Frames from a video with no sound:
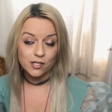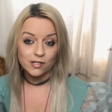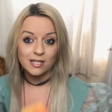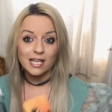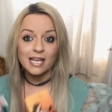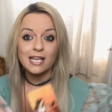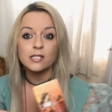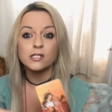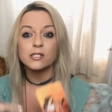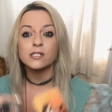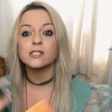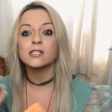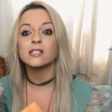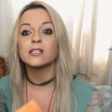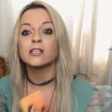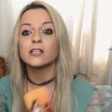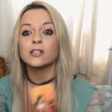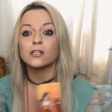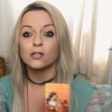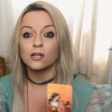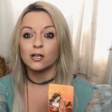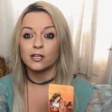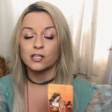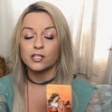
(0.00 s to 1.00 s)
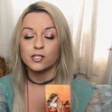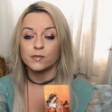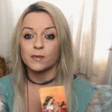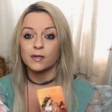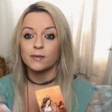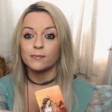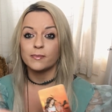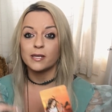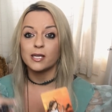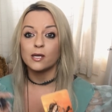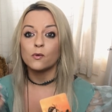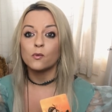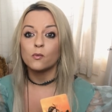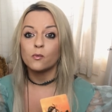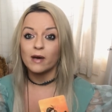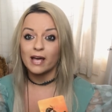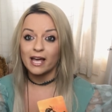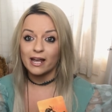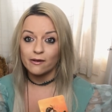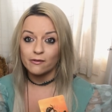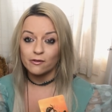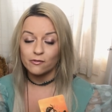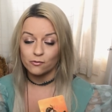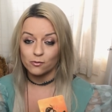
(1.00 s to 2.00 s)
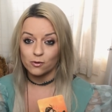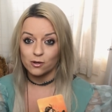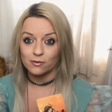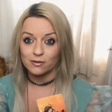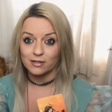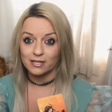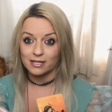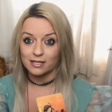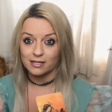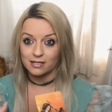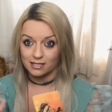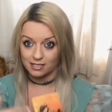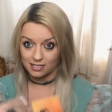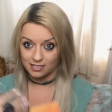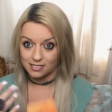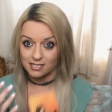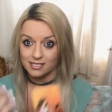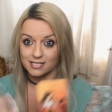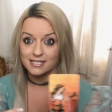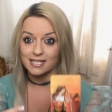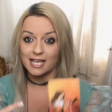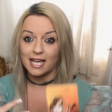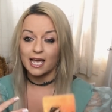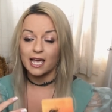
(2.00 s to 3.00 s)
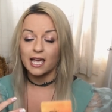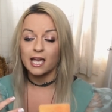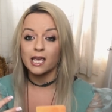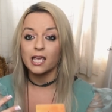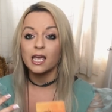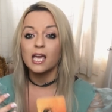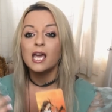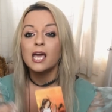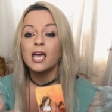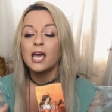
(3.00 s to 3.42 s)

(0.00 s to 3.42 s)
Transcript: on that just an acknowledgement be aware of what this is saying